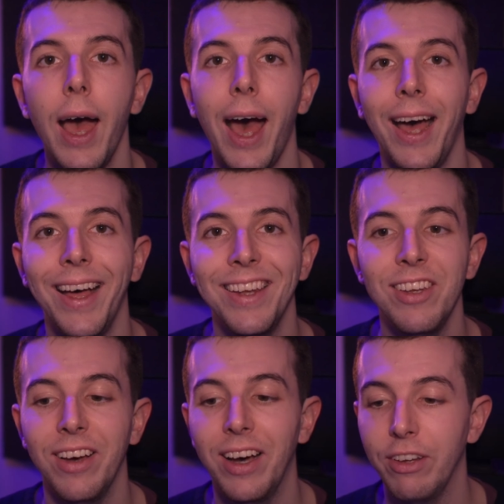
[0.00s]

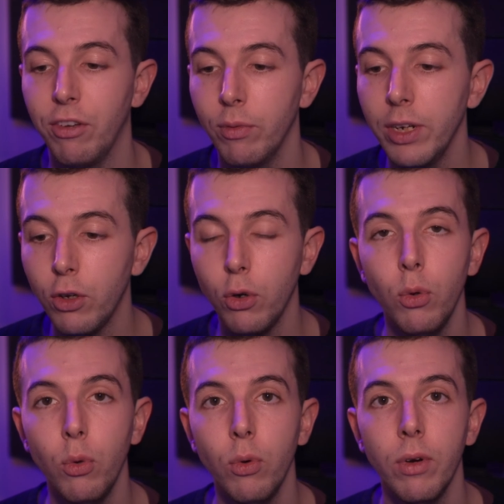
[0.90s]
And it's a really
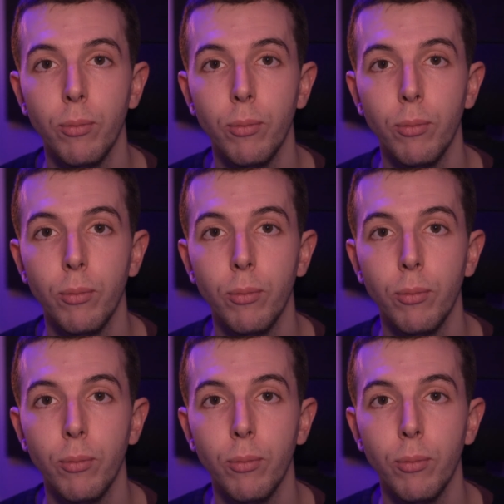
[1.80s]
cool